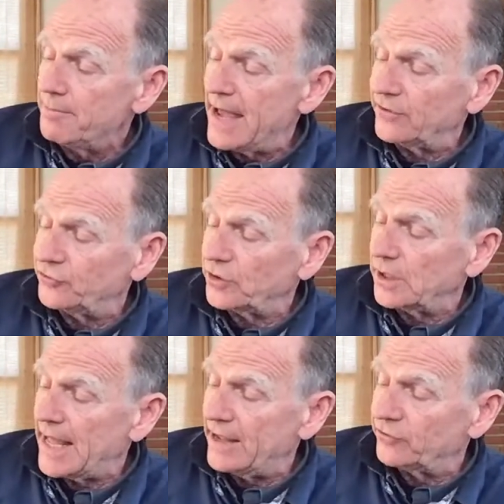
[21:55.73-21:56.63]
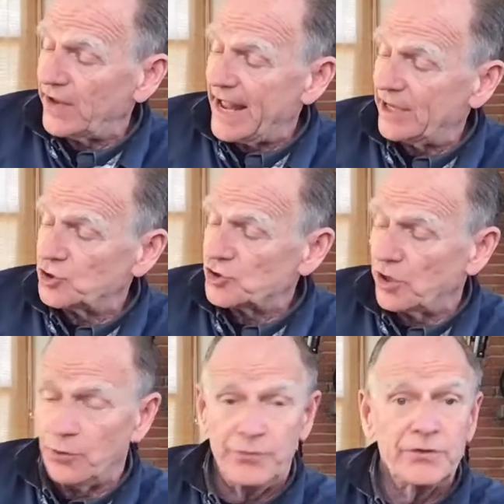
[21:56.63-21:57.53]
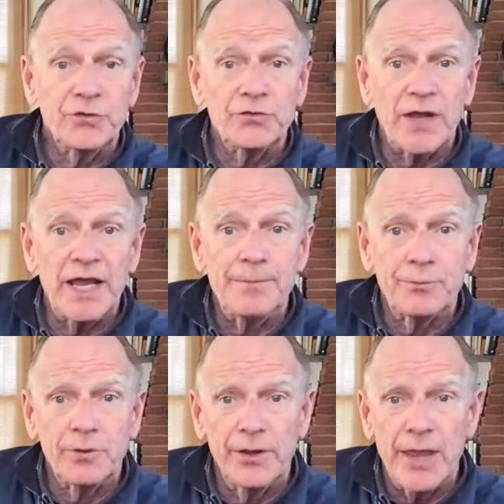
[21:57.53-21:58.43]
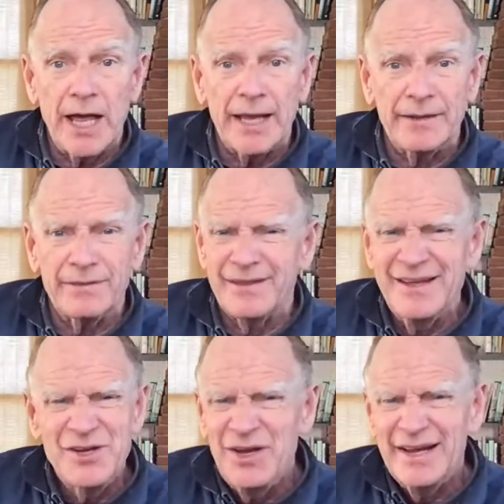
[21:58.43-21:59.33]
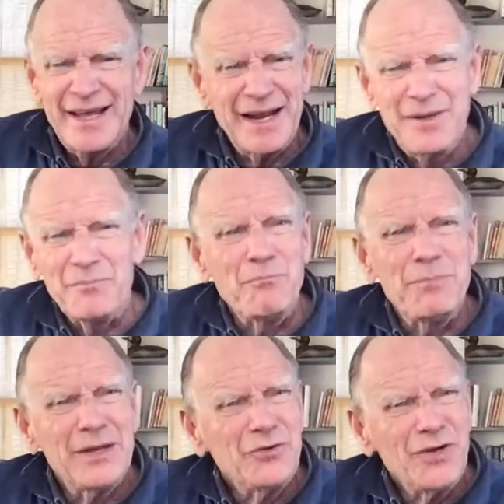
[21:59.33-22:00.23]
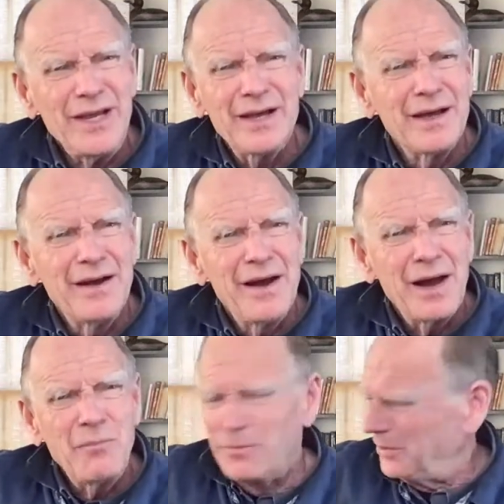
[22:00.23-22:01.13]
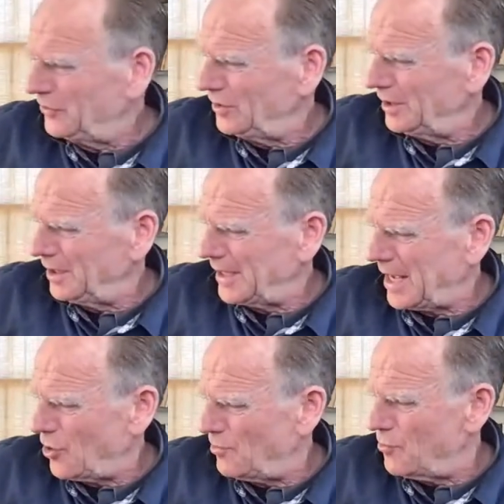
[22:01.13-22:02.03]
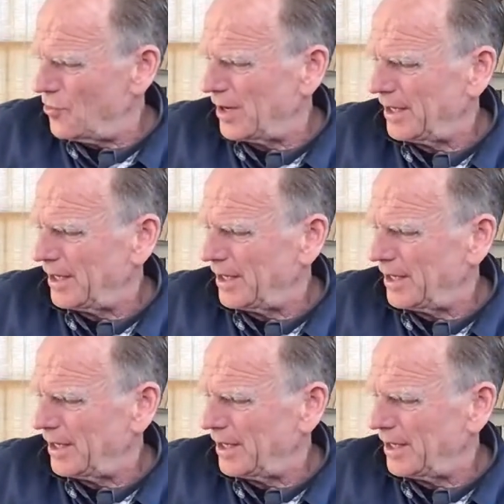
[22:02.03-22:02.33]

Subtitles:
Master Class and Show, this is April 9th. God, I'm busy. I'm a busy little cowboy.